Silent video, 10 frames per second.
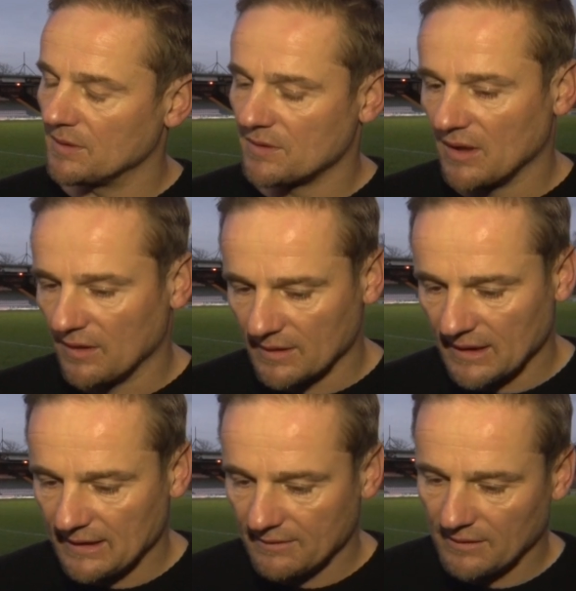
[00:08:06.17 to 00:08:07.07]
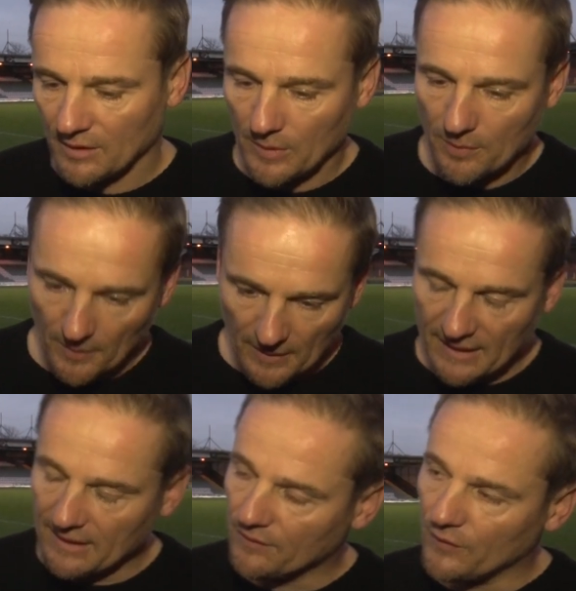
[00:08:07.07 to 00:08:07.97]
But certainly, you know, we probably
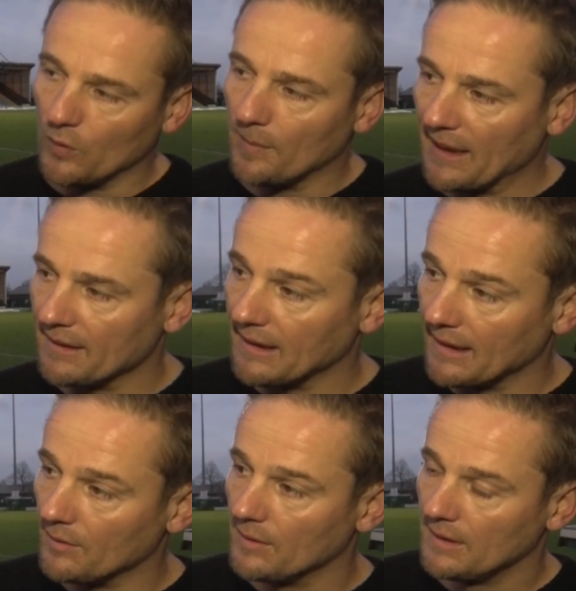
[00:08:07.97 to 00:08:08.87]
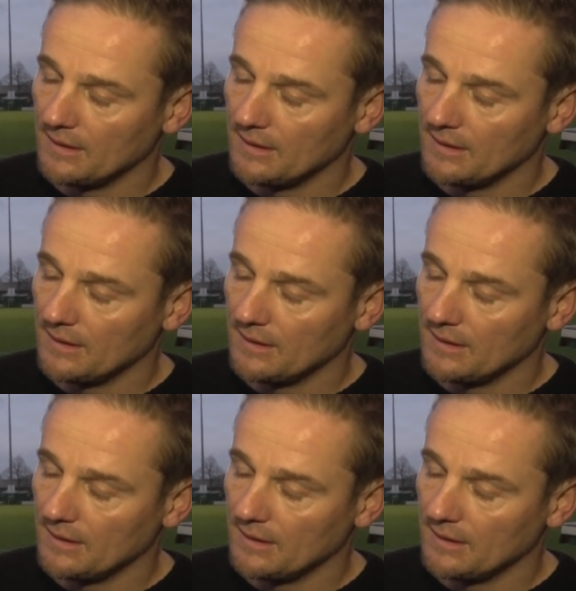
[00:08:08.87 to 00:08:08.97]
need a fallback now,